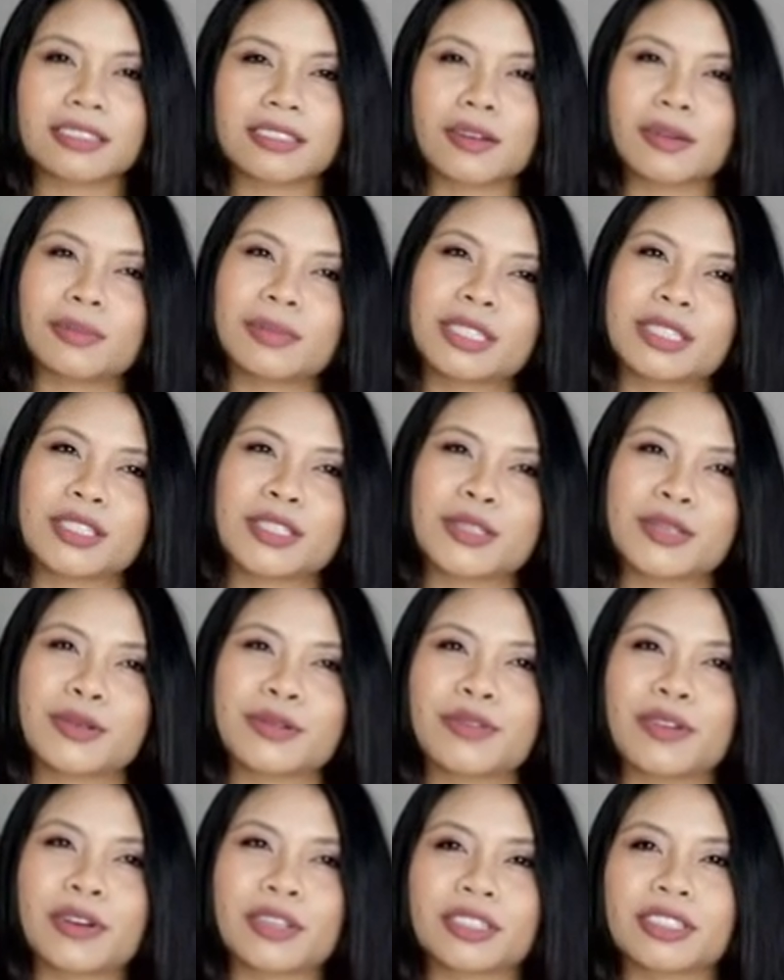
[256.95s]
Don't be
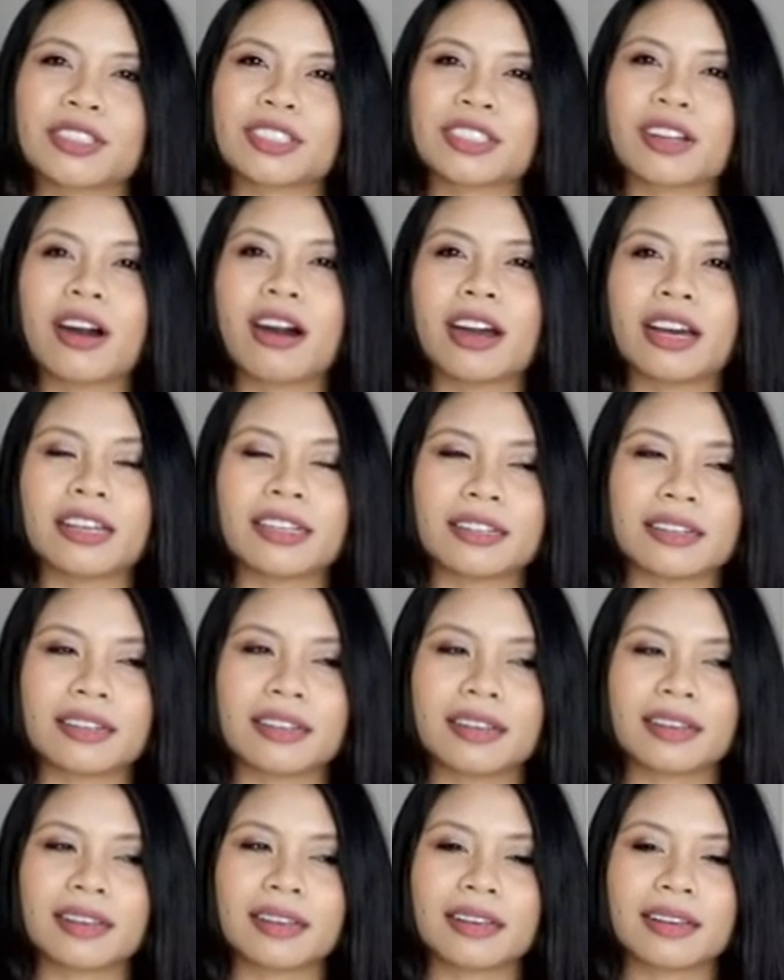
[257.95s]
too focused on,
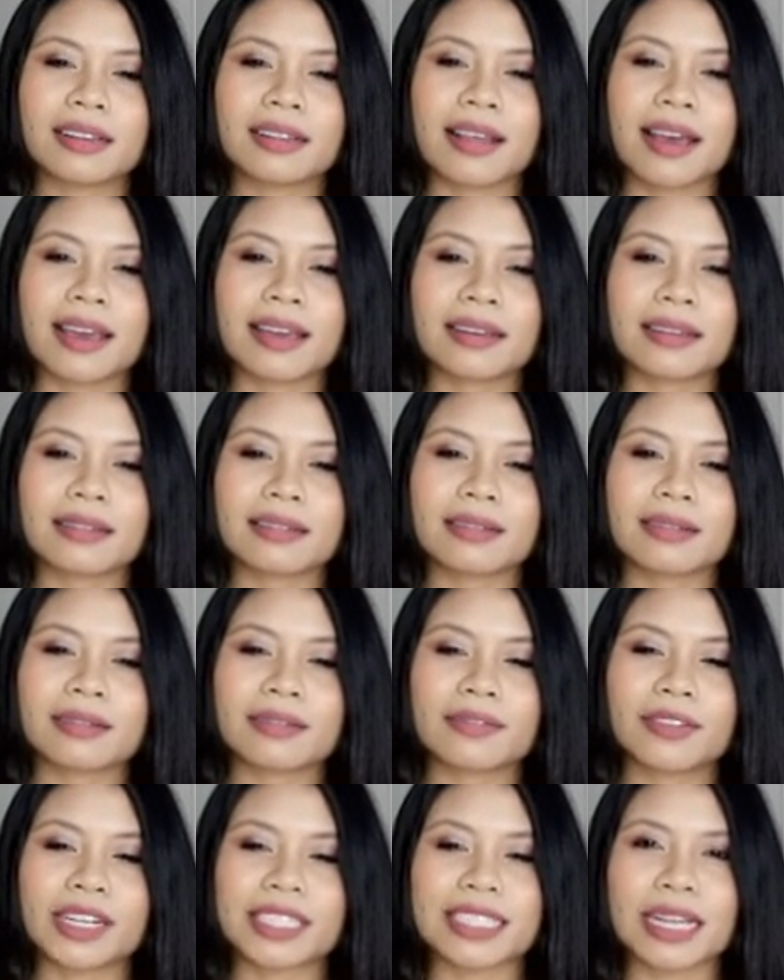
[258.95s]
like,
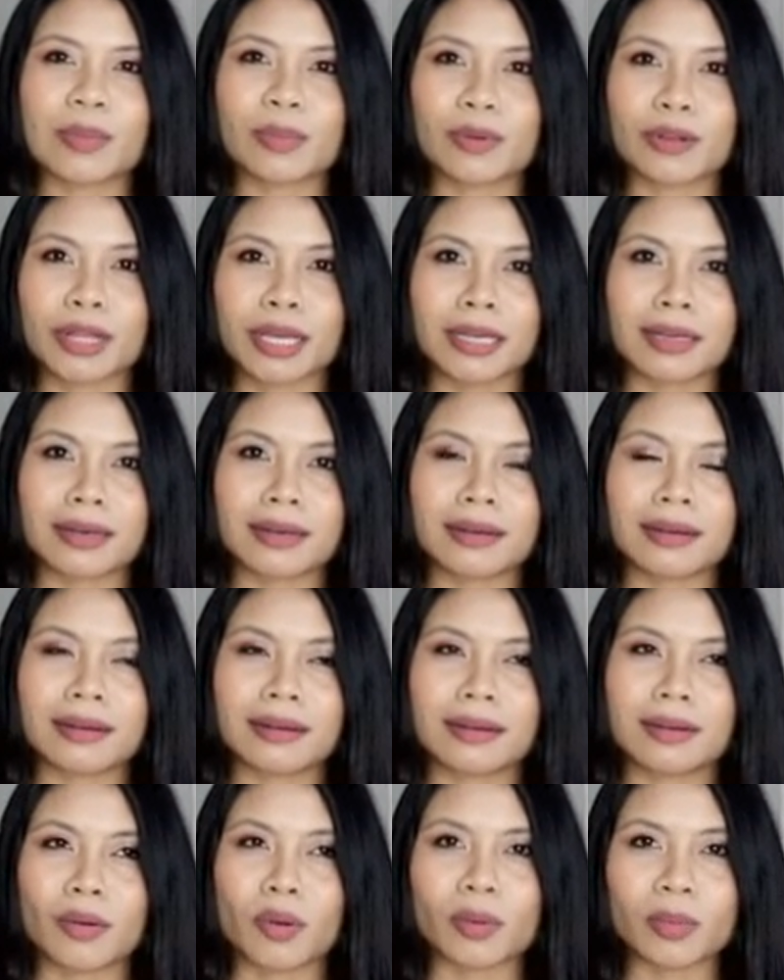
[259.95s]
for example, like
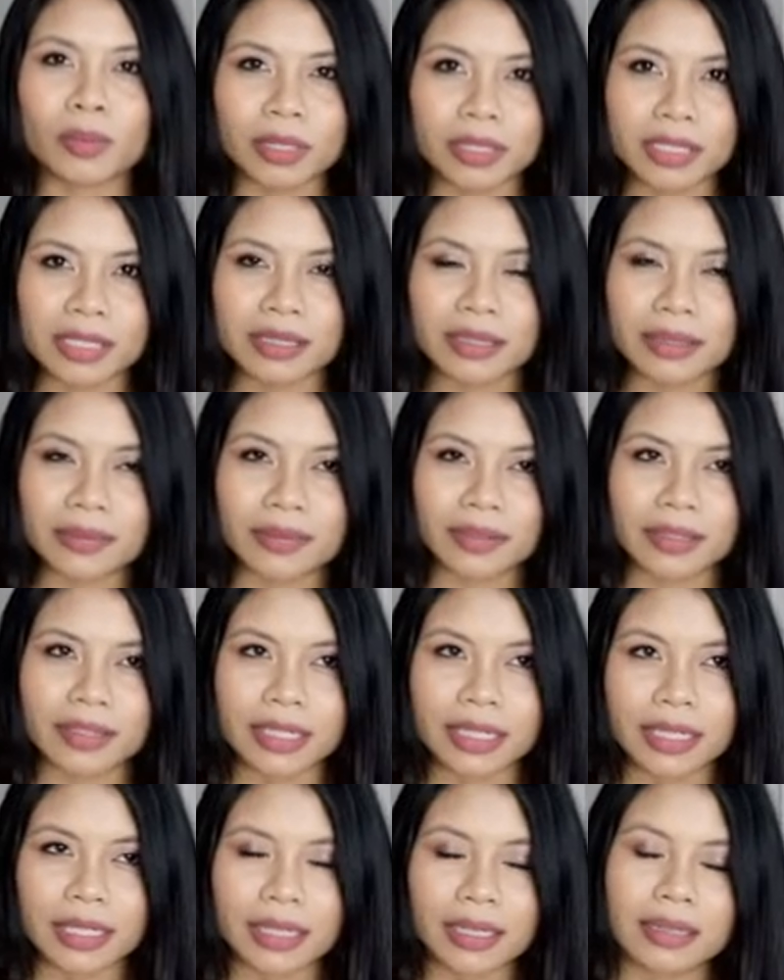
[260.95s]
a normal
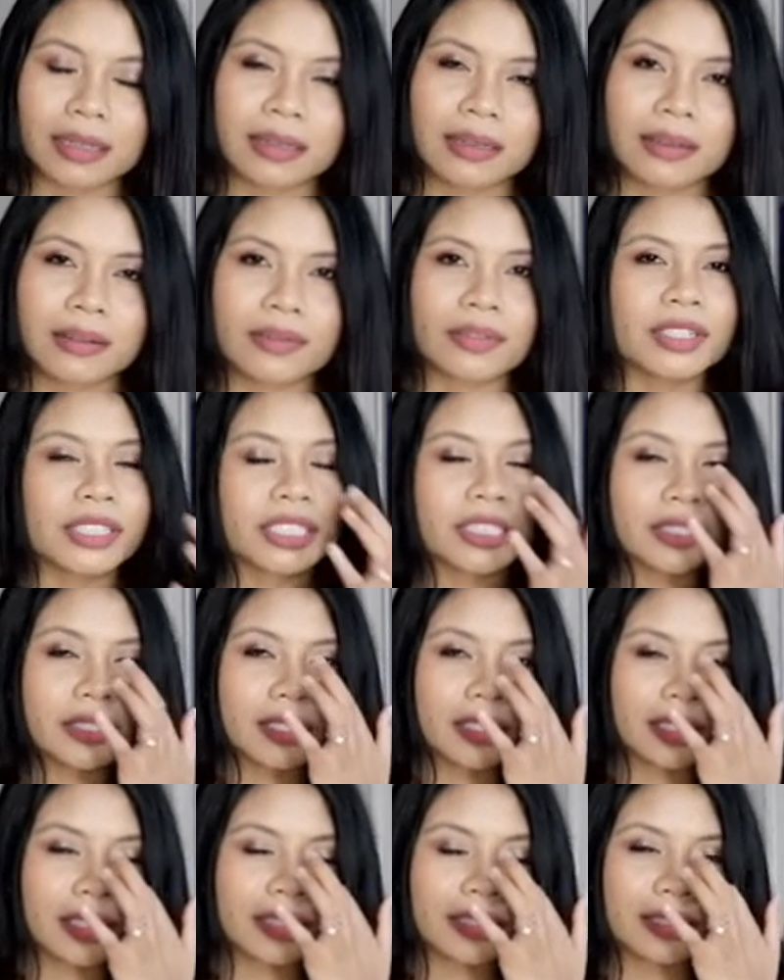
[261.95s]
delivery
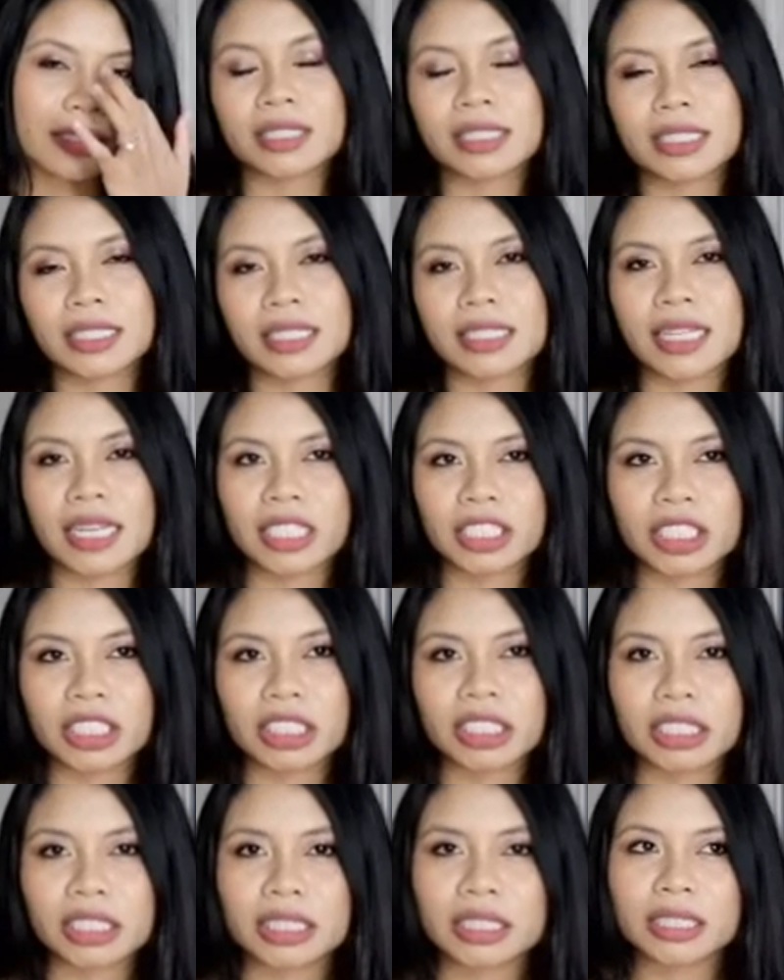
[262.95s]
versus a
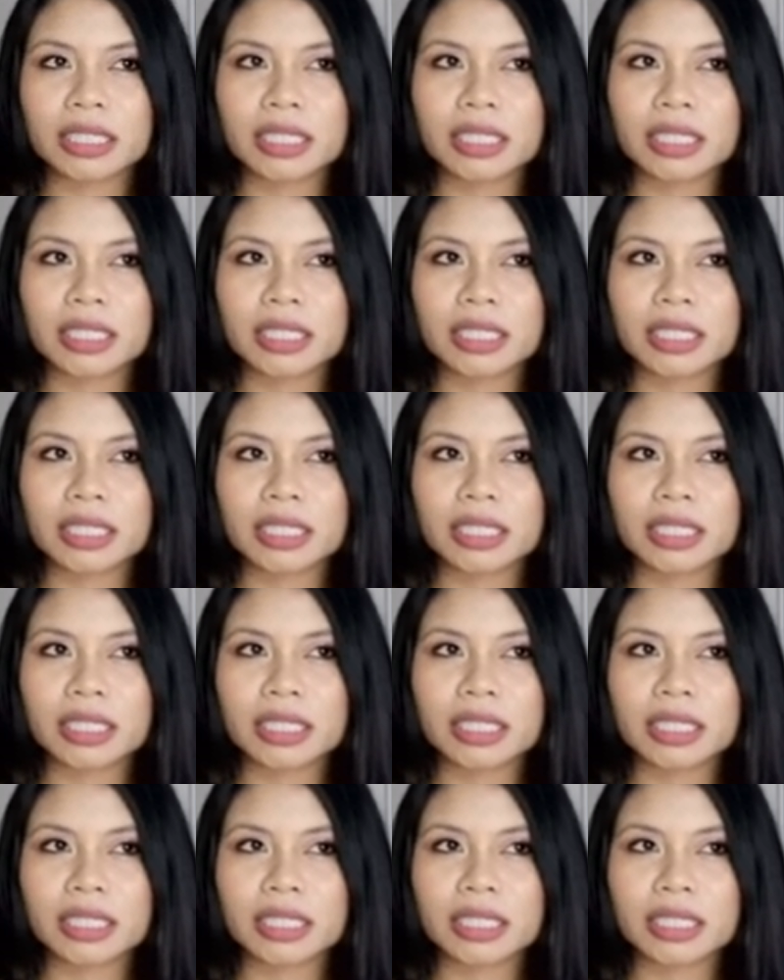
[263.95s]
C-section.